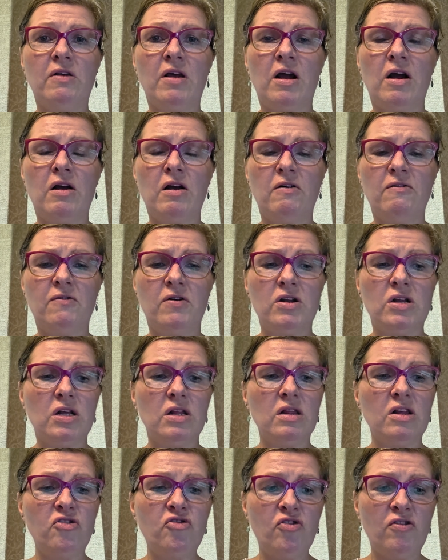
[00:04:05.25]
They have a
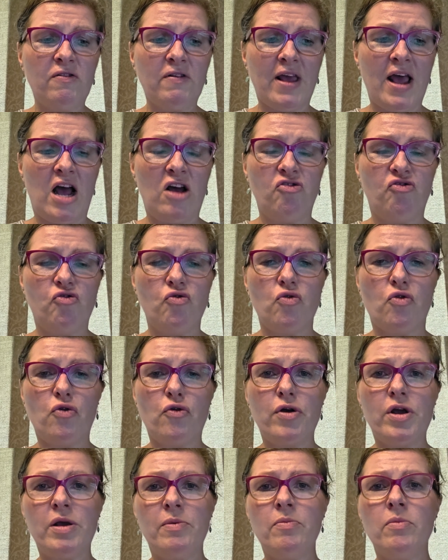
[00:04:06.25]
delicious cashew
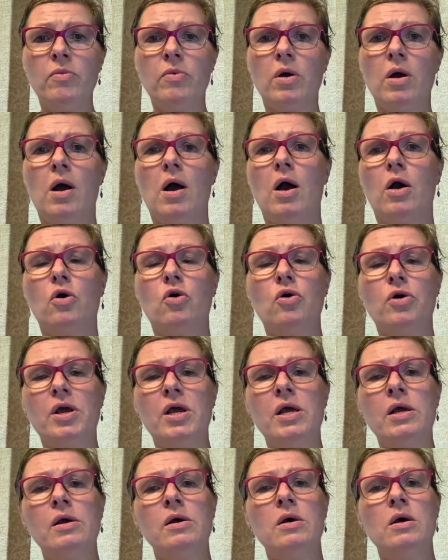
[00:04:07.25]
cream
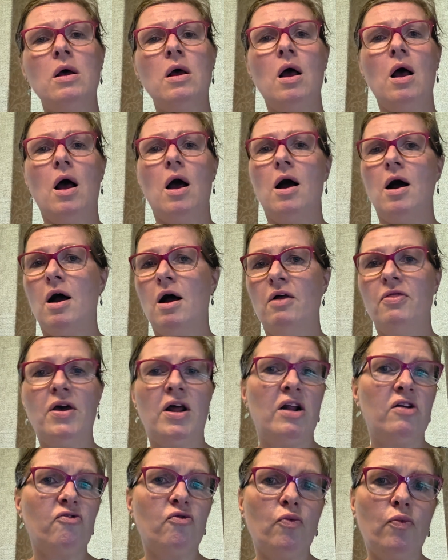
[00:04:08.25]
cookie
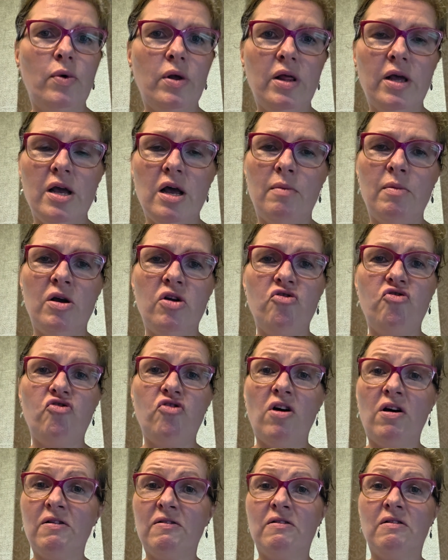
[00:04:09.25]
that is really yummy,
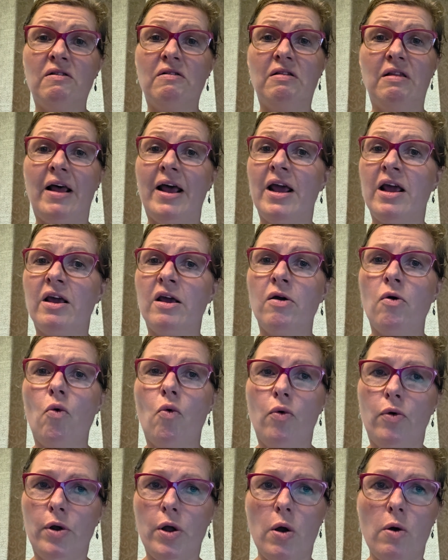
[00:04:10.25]
just like
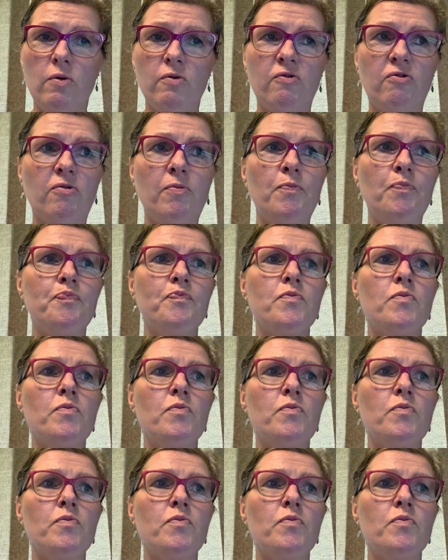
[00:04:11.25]
Oreos.